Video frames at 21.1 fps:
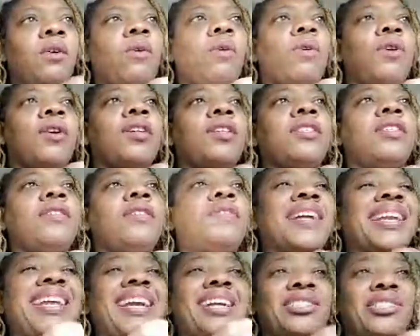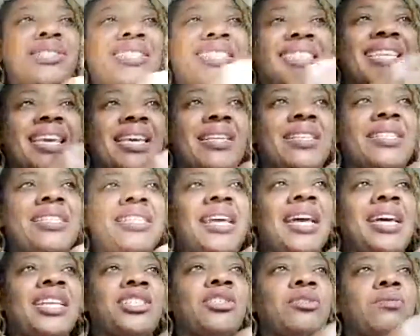or the financial skill
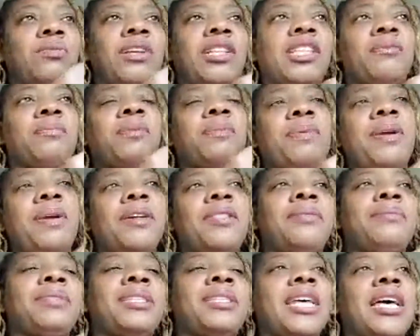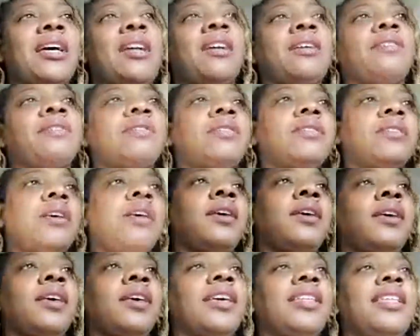set to really prepare themselves.
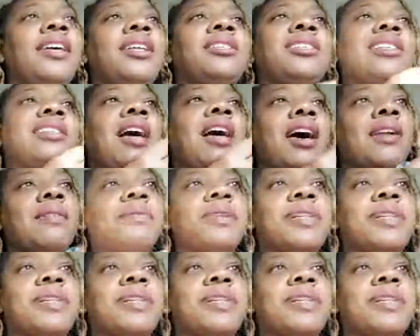And that's a lot of